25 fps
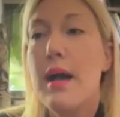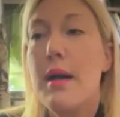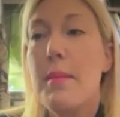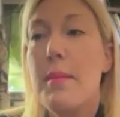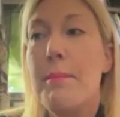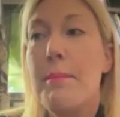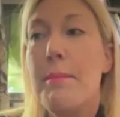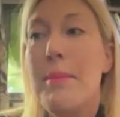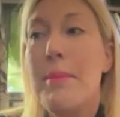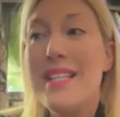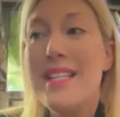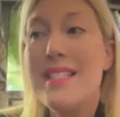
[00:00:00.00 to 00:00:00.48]

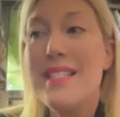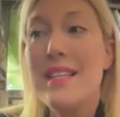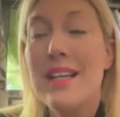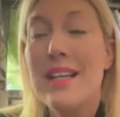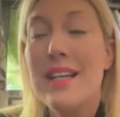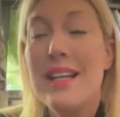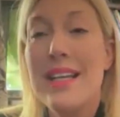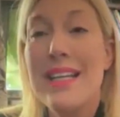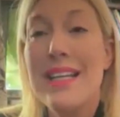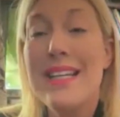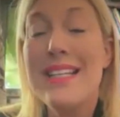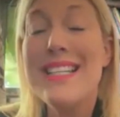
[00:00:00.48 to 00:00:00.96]

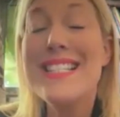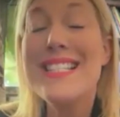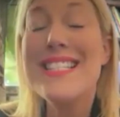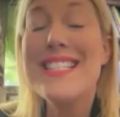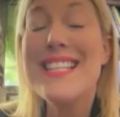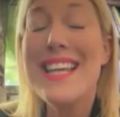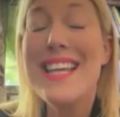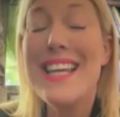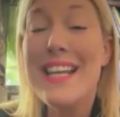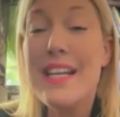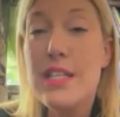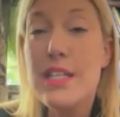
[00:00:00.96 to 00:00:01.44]
basically
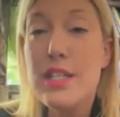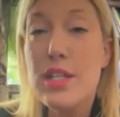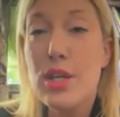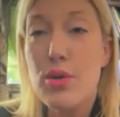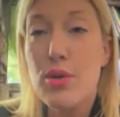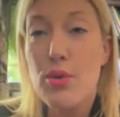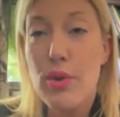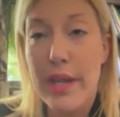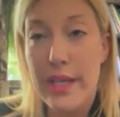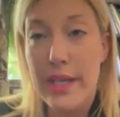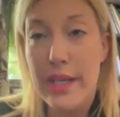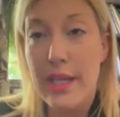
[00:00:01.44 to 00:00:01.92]

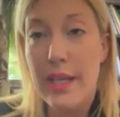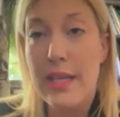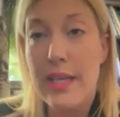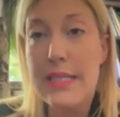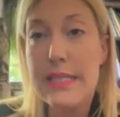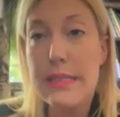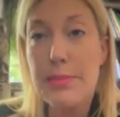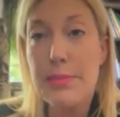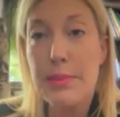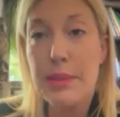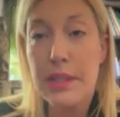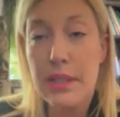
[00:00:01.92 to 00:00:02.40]
disintegrating
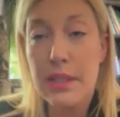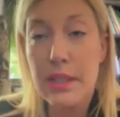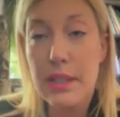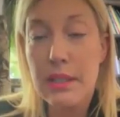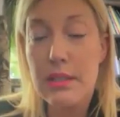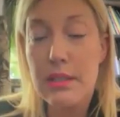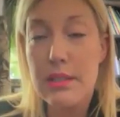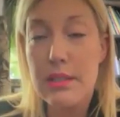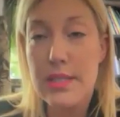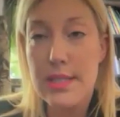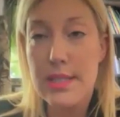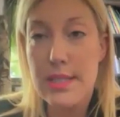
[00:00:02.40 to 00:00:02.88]
its
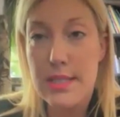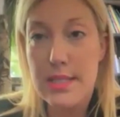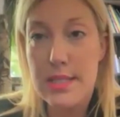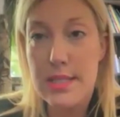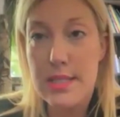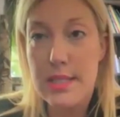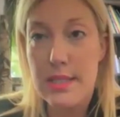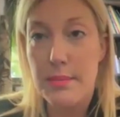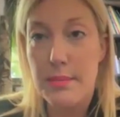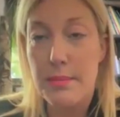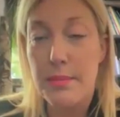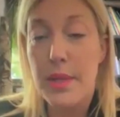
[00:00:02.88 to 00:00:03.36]
political
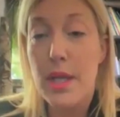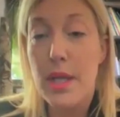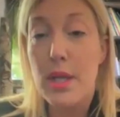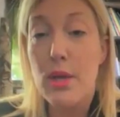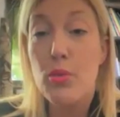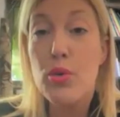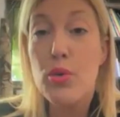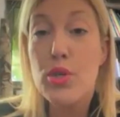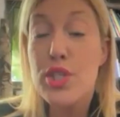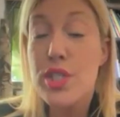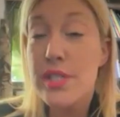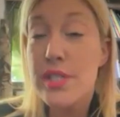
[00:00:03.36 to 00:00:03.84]
system,
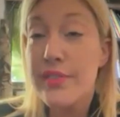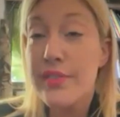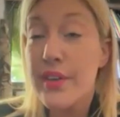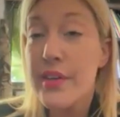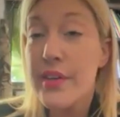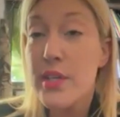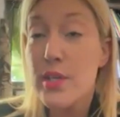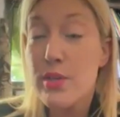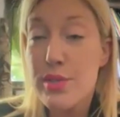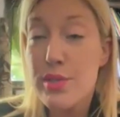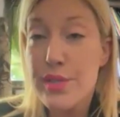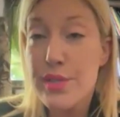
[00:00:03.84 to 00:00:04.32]
which is
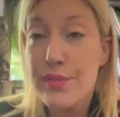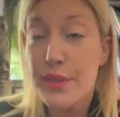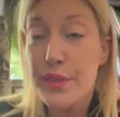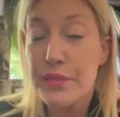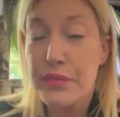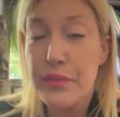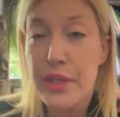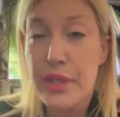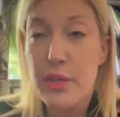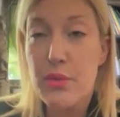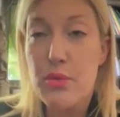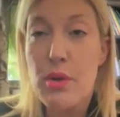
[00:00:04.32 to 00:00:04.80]
very useful
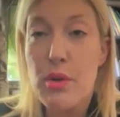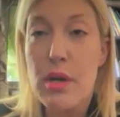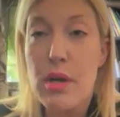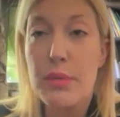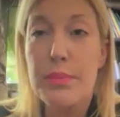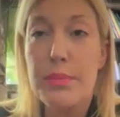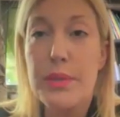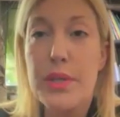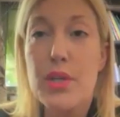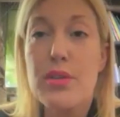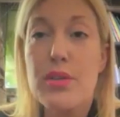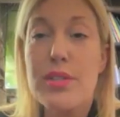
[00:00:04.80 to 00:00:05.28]
for Iran
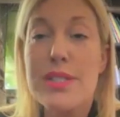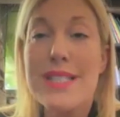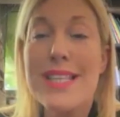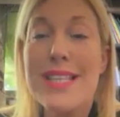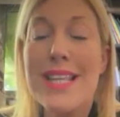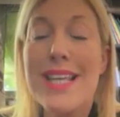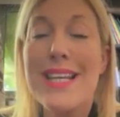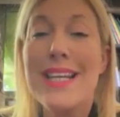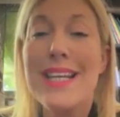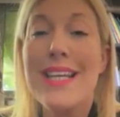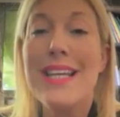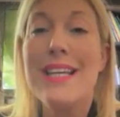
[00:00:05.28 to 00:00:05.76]
because
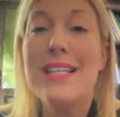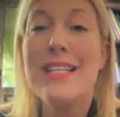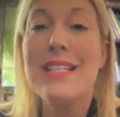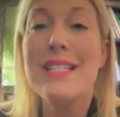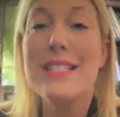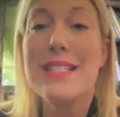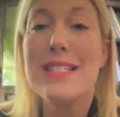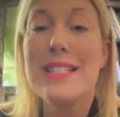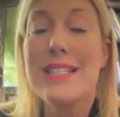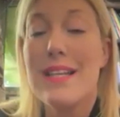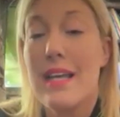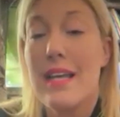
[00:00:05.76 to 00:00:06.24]
then
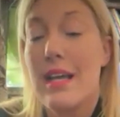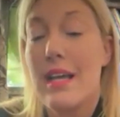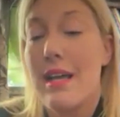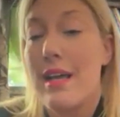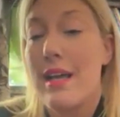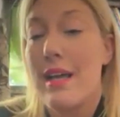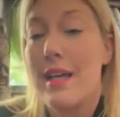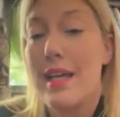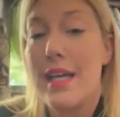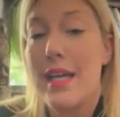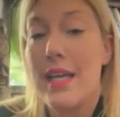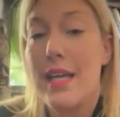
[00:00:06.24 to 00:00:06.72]

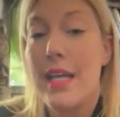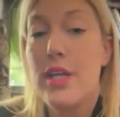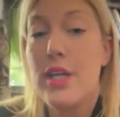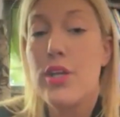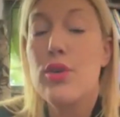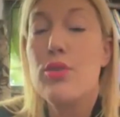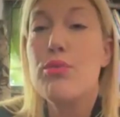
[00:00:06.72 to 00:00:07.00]
it